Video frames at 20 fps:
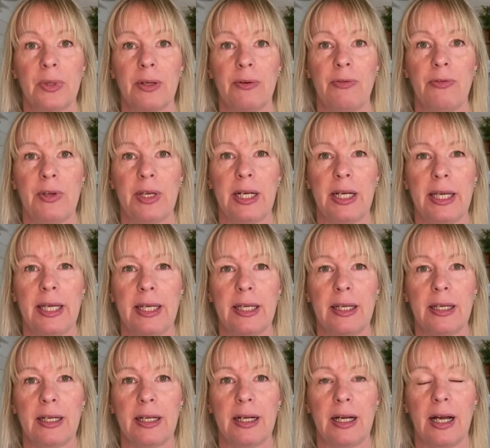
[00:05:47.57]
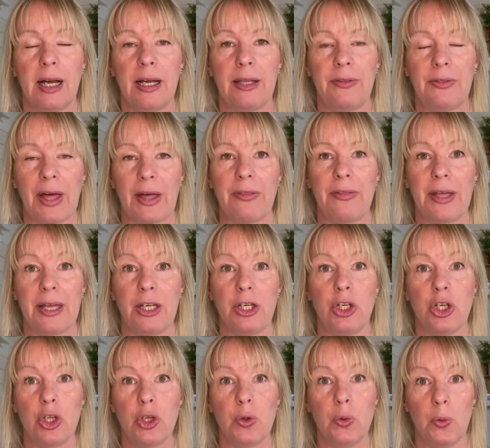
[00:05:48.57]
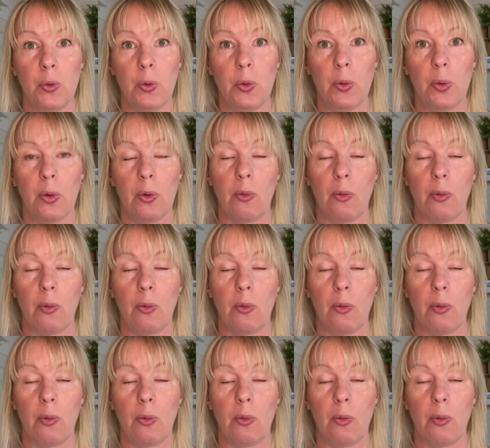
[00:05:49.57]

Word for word: feeling that they knew